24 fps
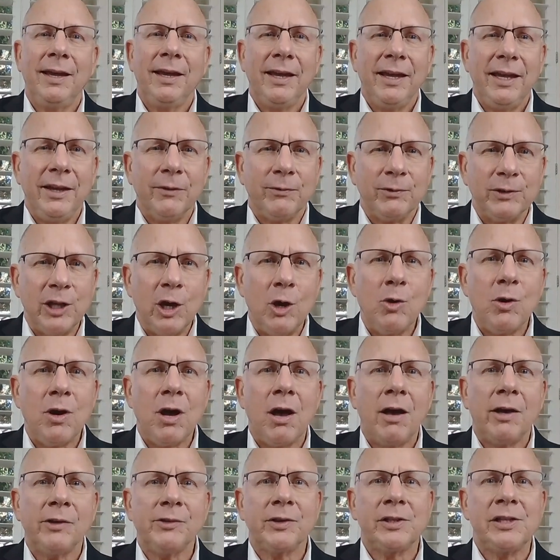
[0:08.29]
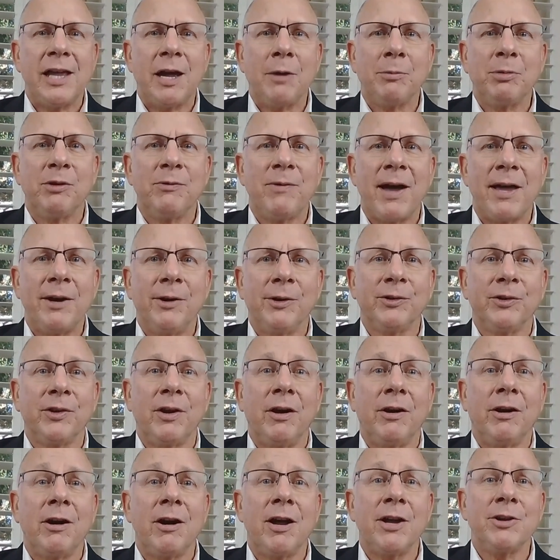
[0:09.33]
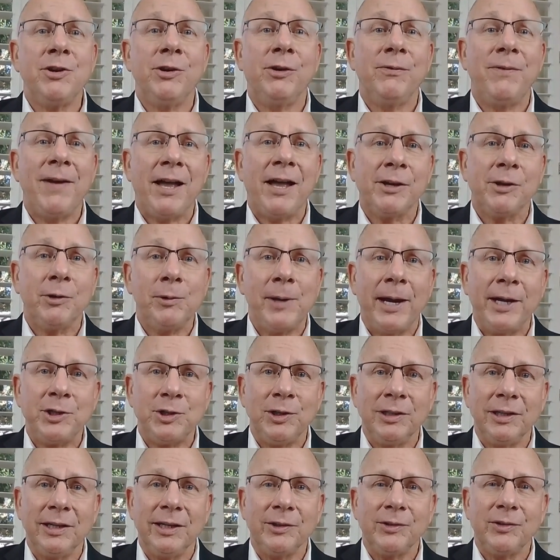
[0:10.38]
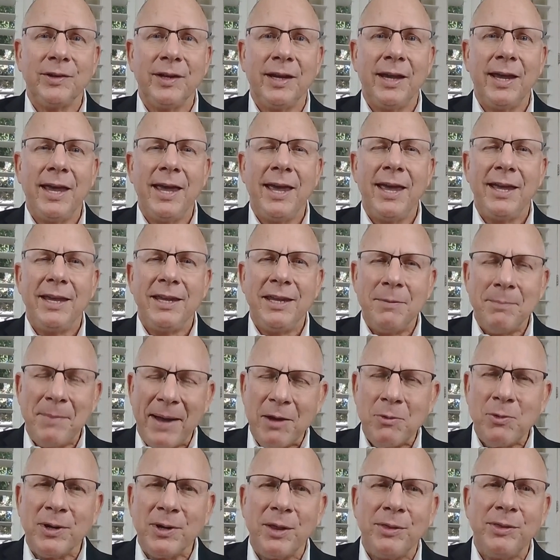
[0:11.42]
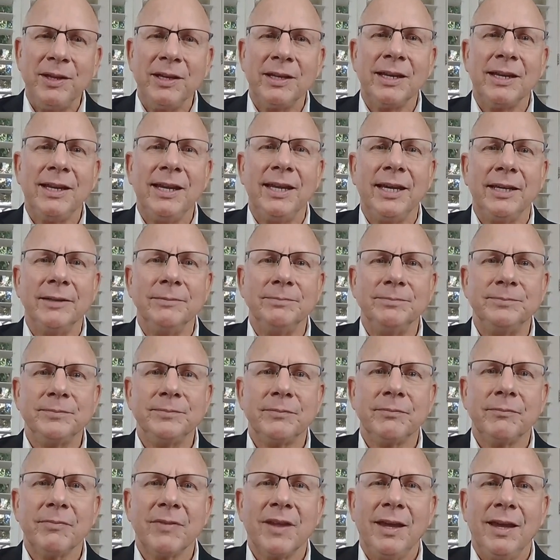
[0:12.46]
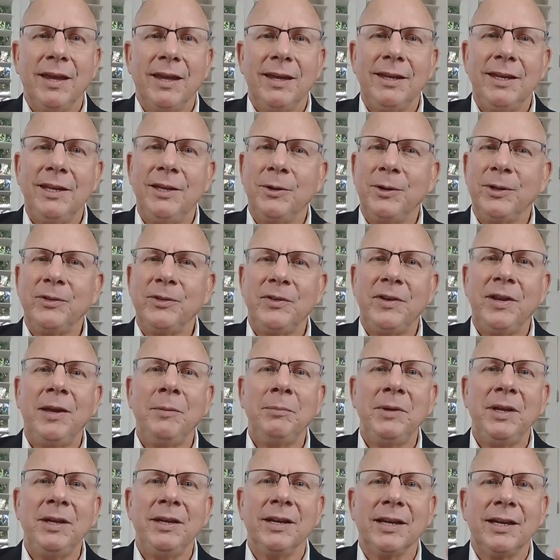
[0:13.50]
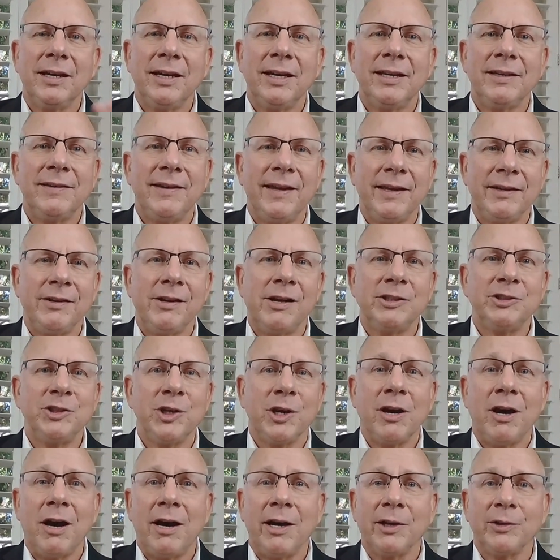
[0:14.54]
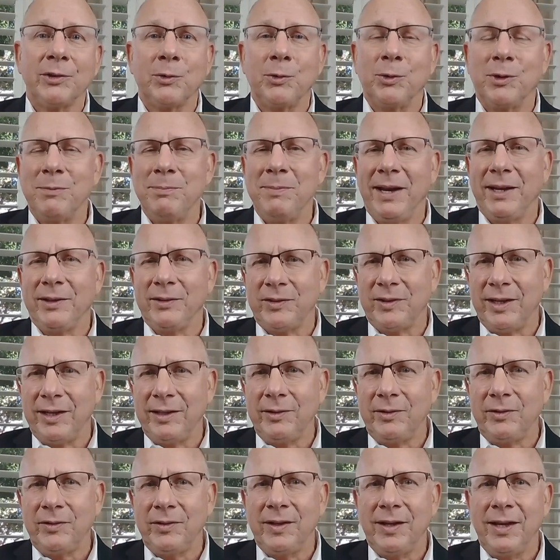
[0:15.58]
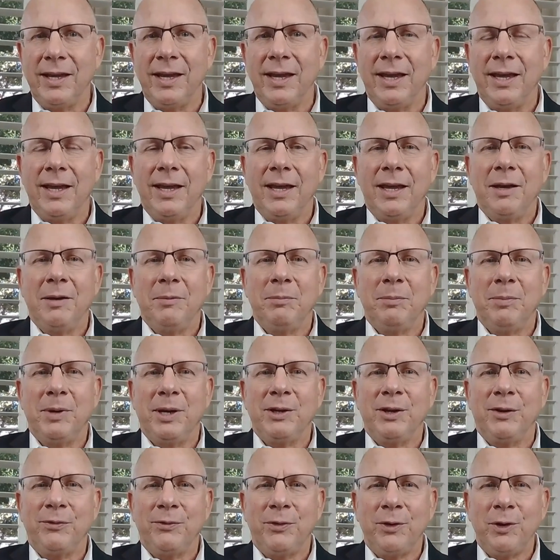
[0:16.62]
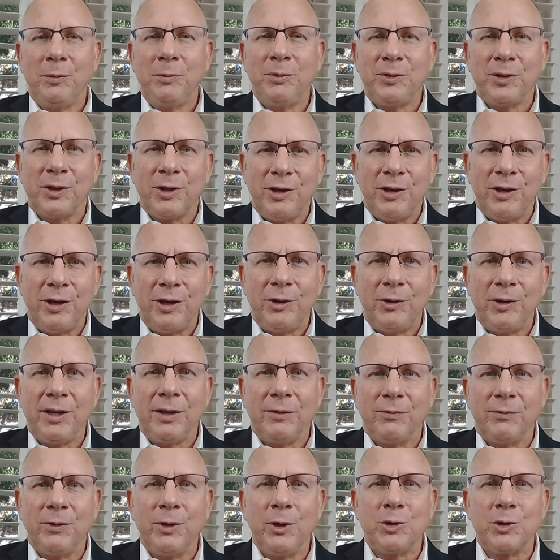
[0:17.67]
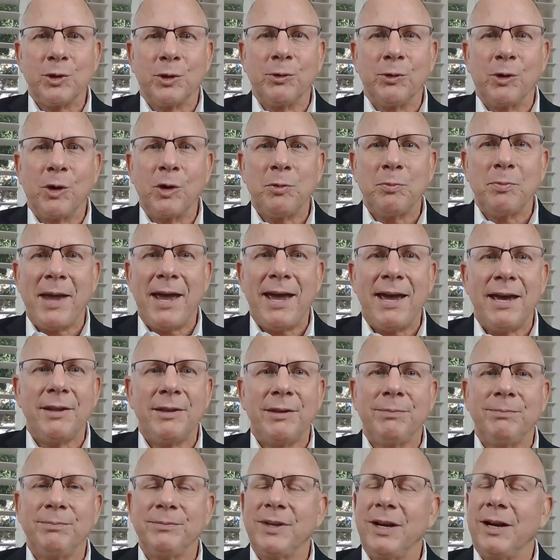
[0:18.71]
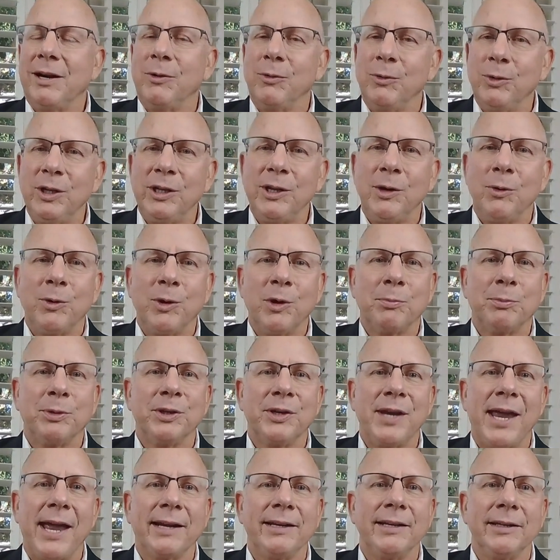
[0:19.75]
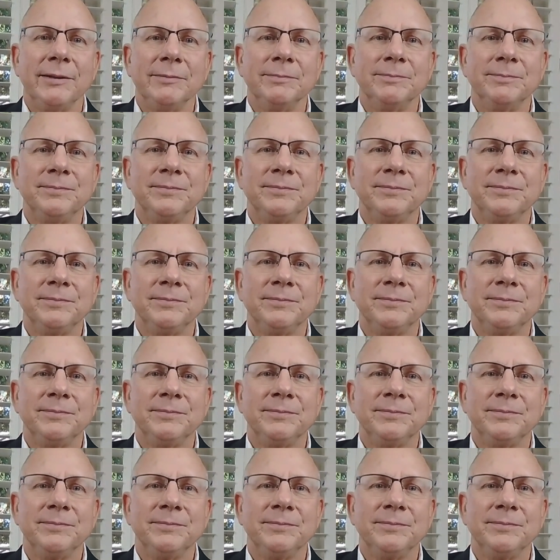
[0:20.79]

If low-cost cloud providers are on your evaluation list, you might want to think again. It's tempting to cut technology costs where it makes sense, but your firm's security and future growth path are really worth protecting.